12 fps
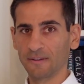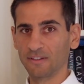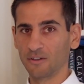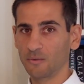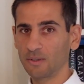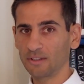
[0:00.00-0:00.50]

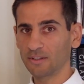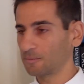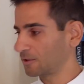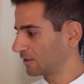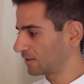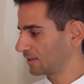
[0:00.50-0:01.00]
they're real
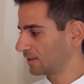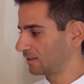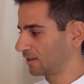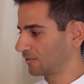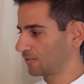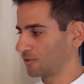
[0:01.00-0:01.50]
numbers, and
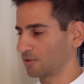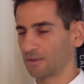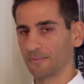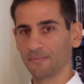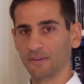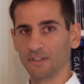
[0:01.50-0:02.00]

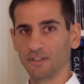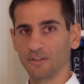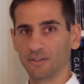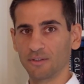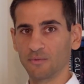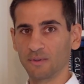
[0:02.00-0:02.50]
therefore you
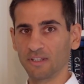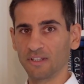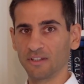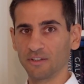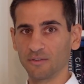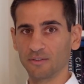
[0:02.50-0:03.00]
can really
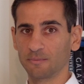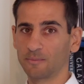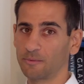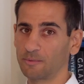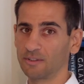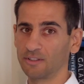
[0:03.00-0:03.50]
use the
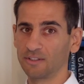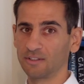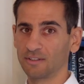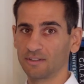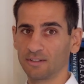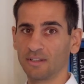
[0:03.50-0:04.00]

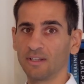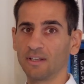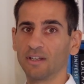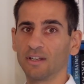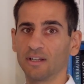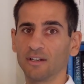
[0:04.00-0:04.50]
properties
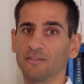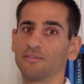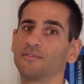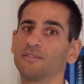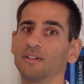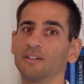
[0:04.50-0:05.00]

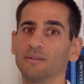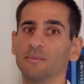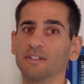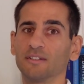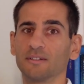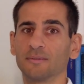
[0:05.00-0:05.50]
of
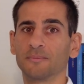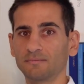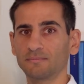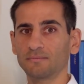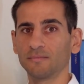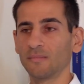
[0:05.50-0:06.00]
limits.
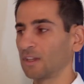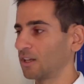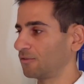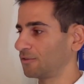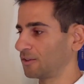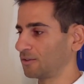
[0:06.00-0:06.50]

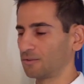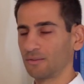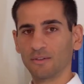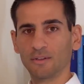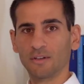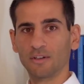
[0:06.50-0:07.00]
If
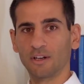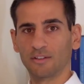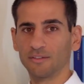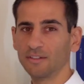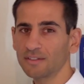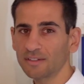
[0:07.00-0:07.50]
you got
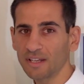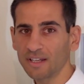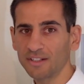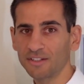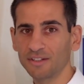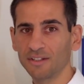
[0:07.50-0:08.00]
to this
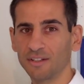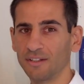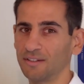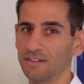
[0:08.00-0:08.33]
stage and you